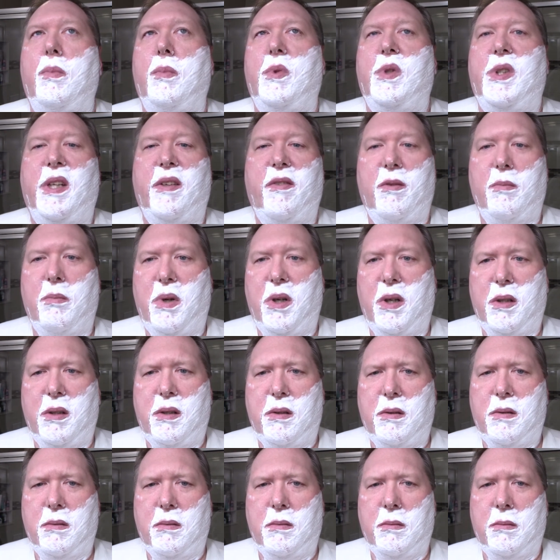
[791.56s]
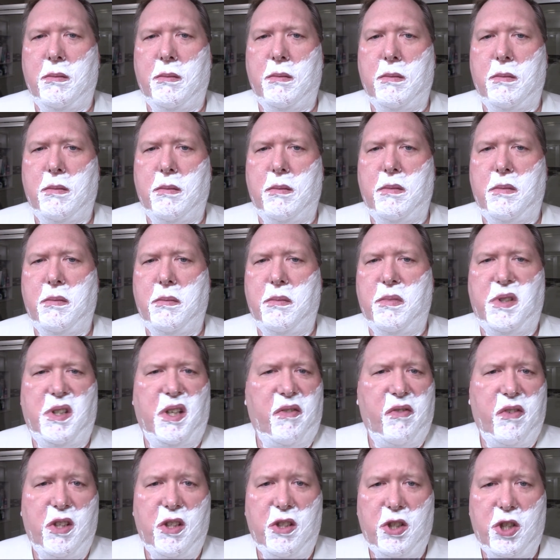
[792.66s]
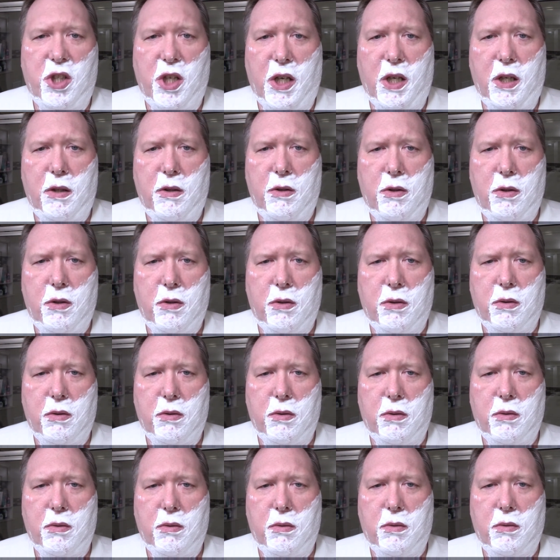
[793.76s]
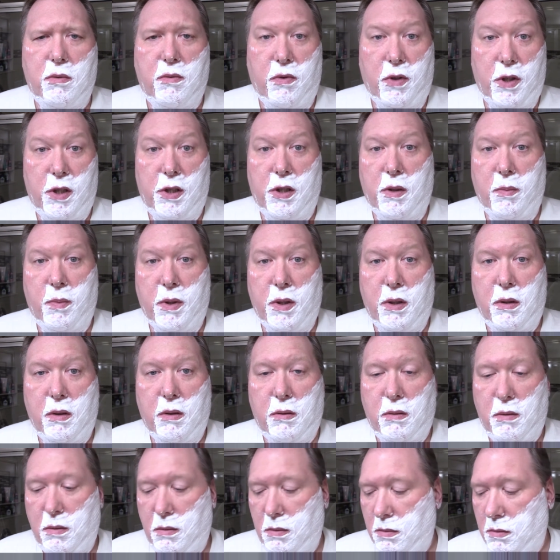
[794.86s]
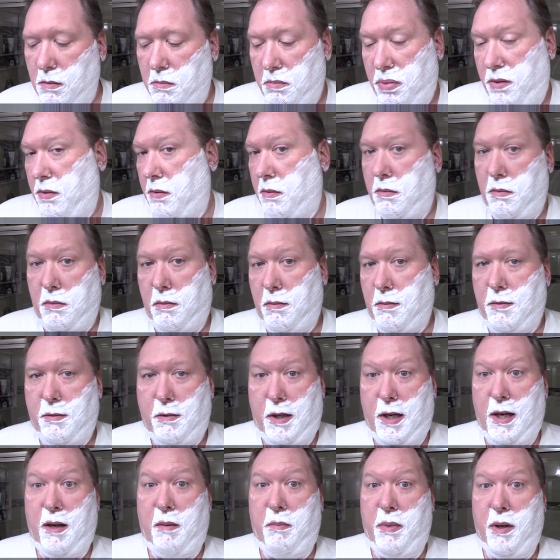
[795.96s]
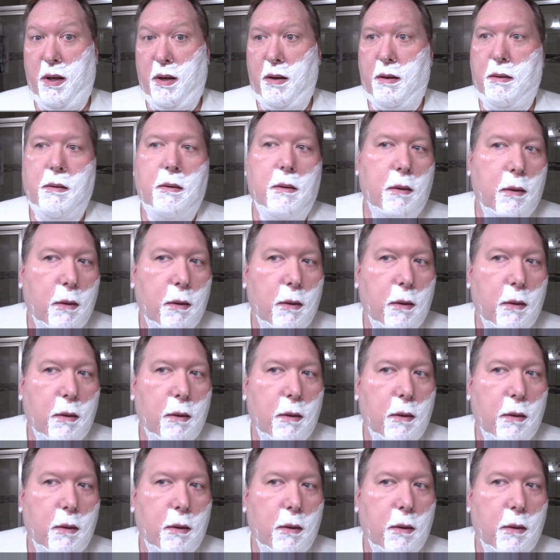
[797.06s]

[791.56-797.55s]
$7. Seven and change, free shipping, can't beat it.